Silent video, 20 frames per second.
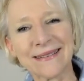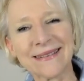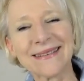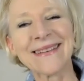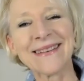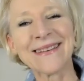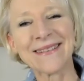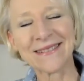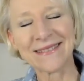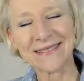
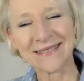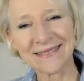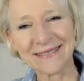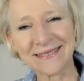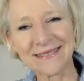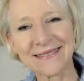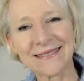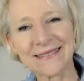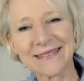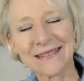Yeah.
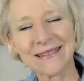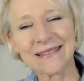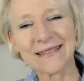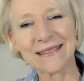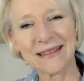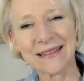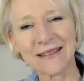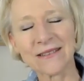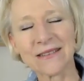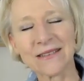
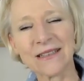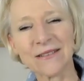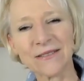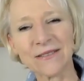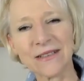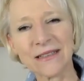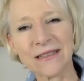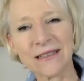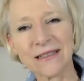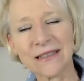No,
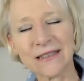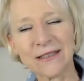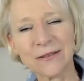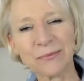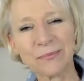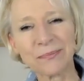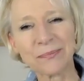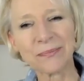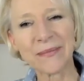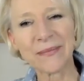definitely.
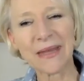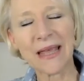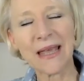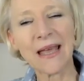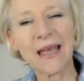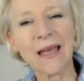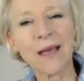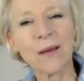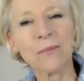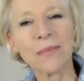
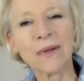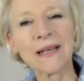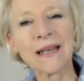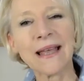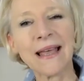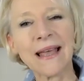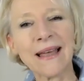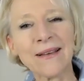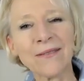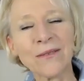But
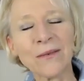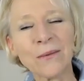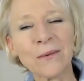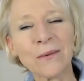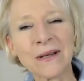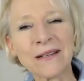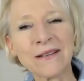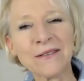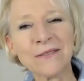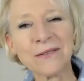have a
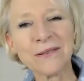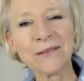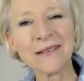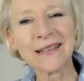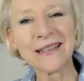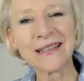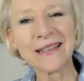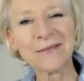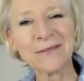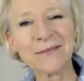wonderful
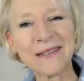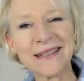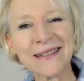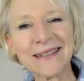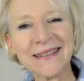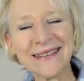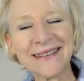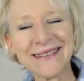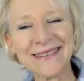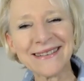
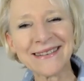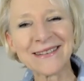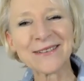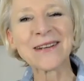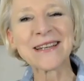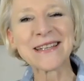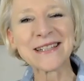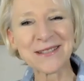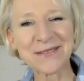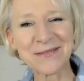evening. The
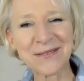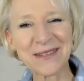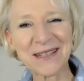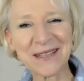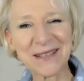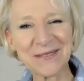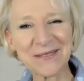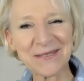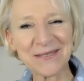rest of the evening.